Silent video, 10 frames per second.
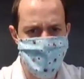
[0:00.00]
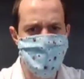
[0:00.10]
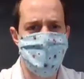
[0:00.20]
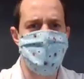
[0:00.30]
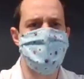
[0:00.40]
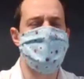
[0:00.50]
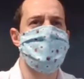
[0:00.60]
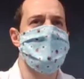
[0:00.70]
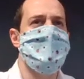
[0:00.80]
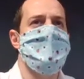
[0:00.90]
an immoral
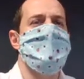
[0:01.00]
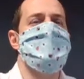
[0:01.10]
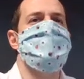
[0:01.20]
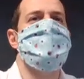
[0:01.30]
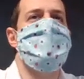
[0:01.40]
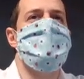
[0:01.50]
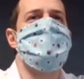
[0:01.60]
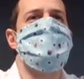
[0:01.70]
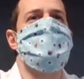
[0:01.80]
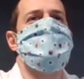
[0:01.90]
thing, the
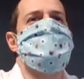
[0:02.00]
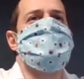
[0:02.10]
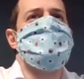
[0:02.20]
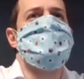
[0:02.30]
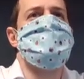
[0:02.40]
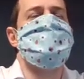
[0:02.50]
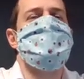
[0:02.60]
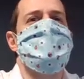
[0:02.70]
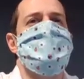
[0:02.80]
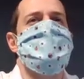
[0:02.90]
voluntarist
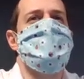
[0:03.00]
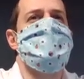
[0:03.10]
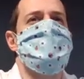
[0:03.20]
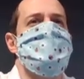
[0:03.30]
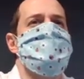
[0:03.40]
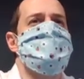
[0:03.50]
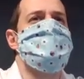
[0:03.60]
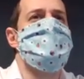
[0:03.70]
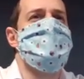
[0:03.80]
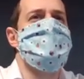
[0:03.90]
divine command theorists
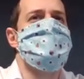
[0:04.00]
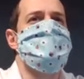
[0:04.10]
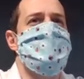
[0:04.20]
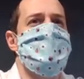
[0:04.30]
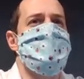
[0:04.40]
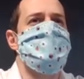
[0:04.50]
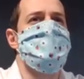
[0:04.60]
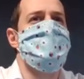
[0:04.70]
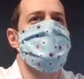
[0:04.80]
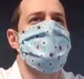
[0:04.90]
say it's not
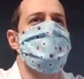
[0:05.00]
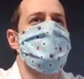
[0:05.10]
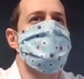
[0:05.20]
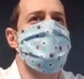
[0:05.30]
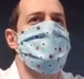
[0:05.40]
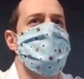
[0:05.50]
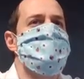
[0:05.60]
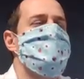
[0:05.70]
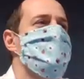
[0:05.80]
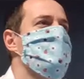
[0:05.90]
actually an immoral thing
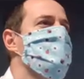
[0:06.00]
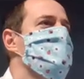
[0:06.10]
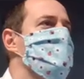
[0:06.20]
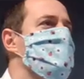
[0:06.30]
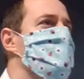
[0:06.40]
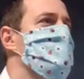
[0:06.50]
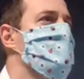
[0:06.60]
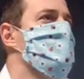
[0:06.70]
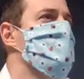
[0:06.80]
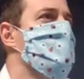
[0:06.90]
because God commanded
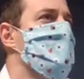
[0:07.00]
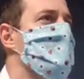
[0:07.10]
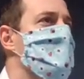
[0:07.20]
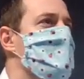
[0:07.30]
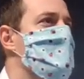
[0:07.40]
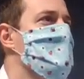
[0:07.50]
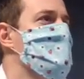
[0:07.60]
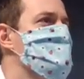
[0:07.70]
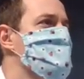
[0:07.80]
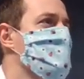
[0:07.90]
it.
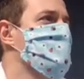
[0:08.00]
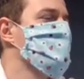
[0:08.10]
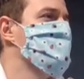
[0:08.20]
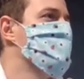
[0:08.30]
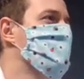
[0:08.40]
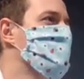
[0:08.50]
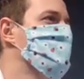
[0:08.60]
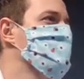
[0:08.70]
It is actually moral